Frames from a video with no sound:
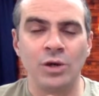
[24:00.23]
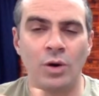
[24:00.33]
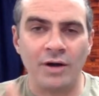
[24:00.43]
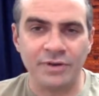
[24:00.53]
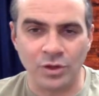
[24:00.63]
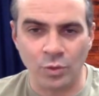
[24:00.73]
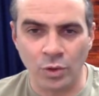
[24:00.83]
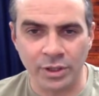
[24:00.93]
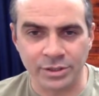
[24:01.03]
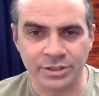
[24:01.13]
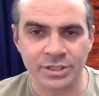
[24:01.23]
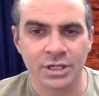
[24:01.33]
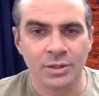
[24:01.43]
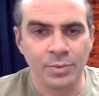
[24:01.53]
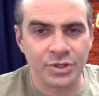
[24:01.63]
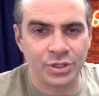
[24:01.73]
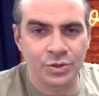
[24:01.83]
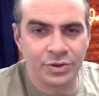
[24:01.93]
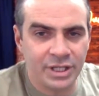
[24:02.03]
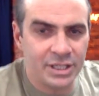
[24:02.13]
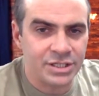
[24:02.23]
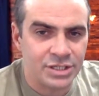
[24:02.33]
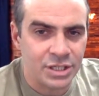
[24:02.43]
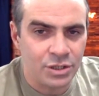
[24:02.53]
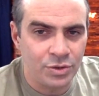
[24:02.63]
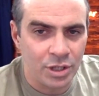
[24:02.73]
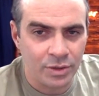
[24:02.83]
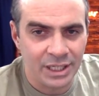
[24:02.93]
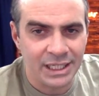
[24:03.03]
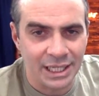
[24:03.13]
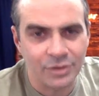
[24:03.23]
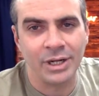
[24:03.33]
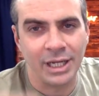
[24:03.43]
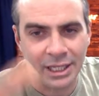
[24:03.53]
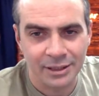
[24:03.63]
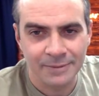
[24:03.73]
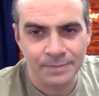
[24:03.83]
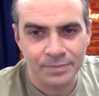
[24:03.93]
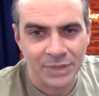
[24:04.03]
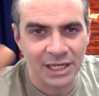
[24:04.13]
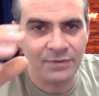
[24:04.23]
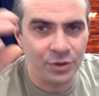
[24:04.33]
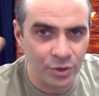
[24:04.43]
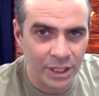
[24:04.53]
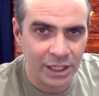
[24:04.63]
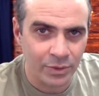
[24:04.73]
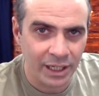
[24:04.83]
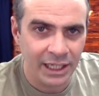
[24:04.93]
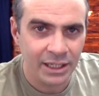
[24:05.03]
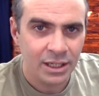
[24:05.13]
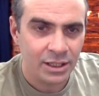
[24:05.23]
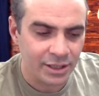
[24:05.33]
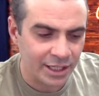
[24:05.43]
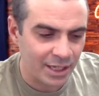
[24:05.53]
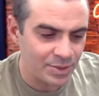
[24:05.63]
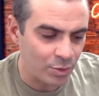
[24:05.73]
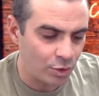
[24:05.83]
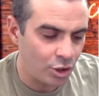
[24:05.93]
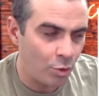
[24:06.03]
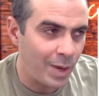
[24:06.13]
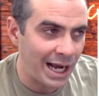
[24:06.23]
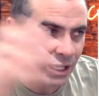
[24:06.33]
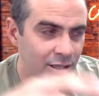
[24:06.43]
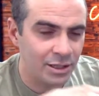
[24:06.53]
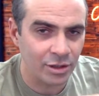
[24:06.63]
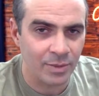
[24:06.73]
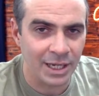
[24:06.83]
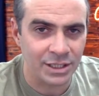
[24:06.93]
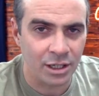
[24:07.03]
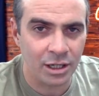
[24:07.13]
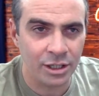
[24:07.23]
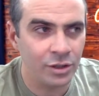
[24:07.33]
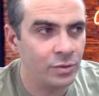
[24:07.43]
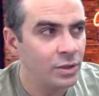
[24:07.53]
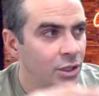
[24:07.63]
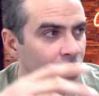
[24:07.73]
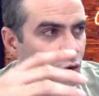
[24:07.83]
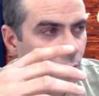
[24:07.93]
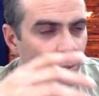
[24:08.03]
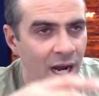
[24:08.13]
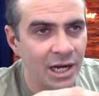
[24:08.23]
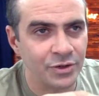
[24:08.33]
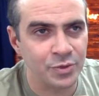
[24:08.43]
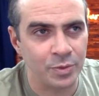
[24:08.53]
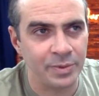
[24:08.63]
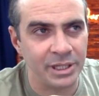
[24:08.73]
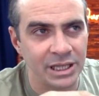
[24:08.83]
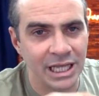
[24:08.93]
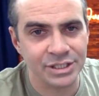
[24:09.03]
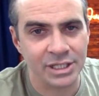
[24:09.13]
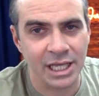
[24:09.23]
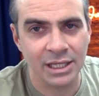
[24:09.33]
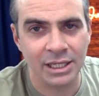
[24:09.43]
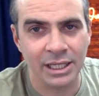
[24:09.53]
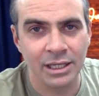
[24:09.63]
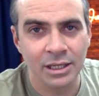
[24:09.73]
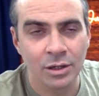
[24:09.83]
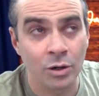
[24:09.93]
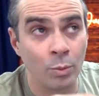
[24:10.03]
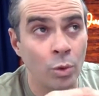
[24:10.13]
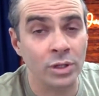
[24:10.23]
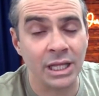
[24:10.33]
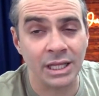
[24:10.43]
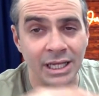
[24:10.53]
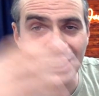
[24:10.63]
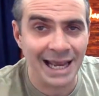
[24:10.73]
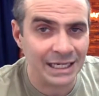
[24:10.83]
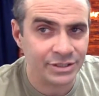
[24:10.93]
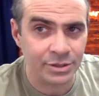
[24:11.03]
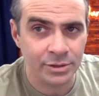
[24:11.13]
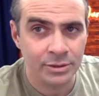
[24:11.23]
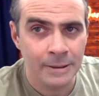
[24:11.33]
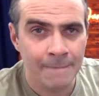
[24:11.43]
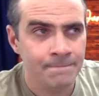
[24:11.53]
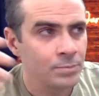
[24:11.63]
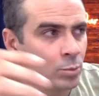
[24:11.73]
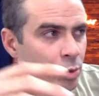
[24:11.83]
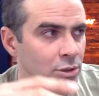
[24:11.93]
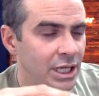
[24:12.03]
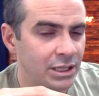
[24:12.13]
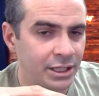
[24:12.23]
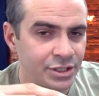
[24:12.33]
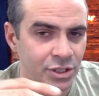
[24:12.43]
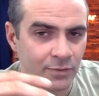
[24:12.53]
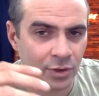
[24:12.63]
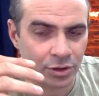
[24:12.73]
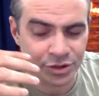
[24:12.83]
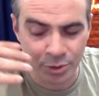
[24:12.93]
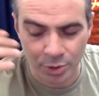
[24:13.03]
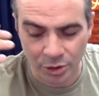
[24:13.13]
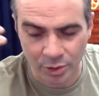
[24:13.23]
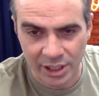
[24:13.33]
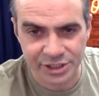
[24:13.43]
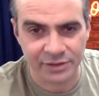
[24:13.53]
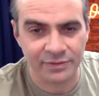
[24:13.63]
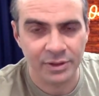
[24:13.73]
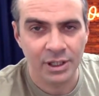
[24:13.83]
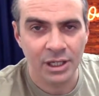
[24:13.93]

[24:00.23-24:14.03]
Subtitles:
go off into the woods, but the truth is you don't need to get greedy. And if you do get greedy, a lot of times that'll come back to haunt you. Your buyers will be less likely or more likely to cancel, more likely to send over a super aggressive